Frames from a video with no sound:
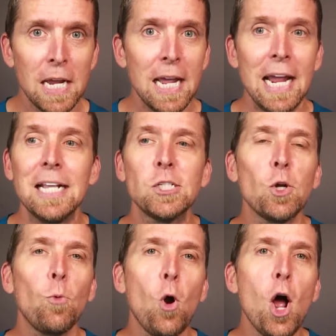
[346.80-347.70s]
It's the
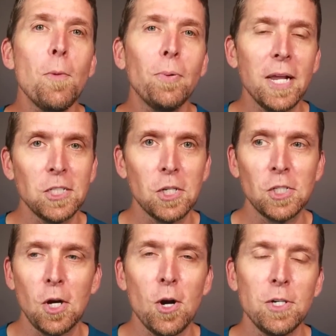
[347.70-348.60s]
wrong place to
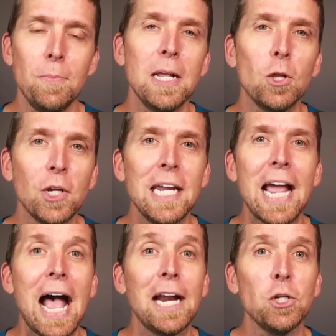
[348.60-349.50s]
start to be looking
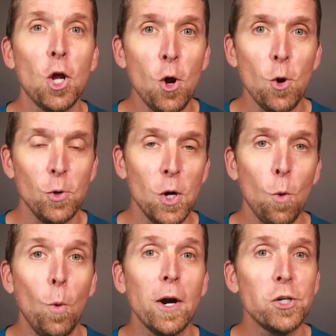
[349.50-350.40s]
at code.
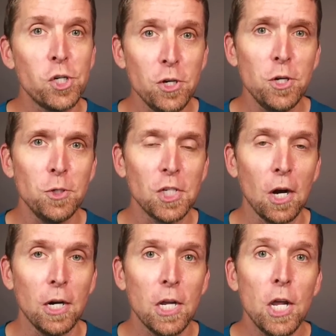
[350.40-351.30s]
Where should you
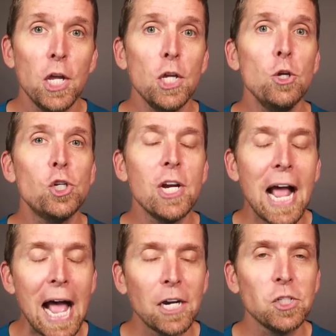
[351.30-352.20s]
start? You should
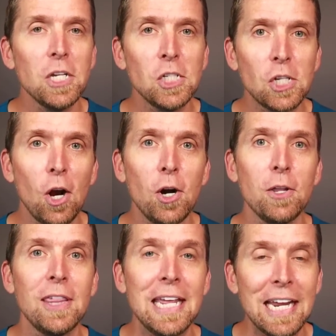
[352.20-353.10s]
actually start
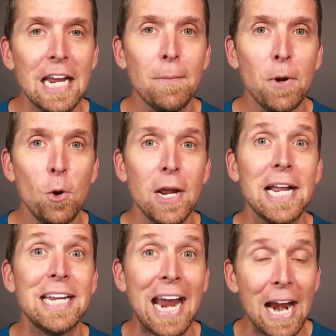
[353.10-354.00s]
thinking about
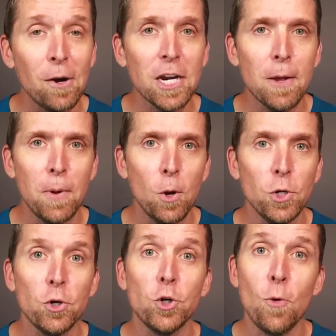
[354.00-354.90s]
and caring about
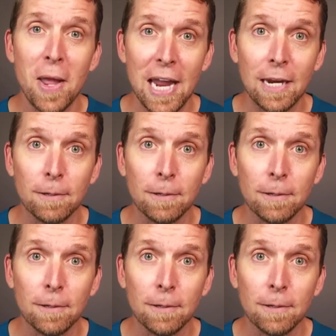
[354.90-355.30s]
your domain.